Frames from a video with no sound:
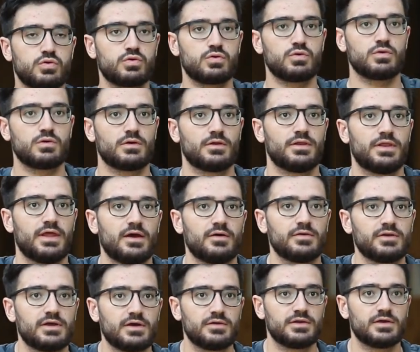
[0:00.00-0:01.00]
At this point,
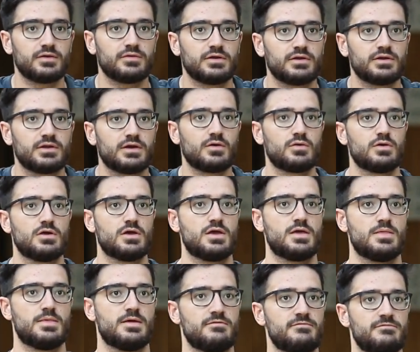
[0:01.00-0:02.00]
we've just finished doing
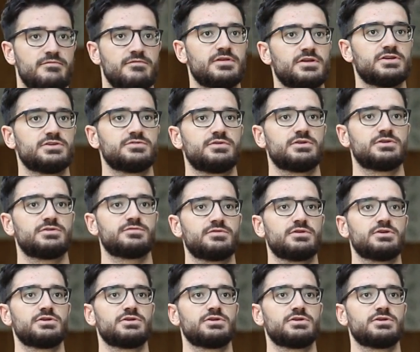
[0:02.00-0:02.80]
our landing pattern and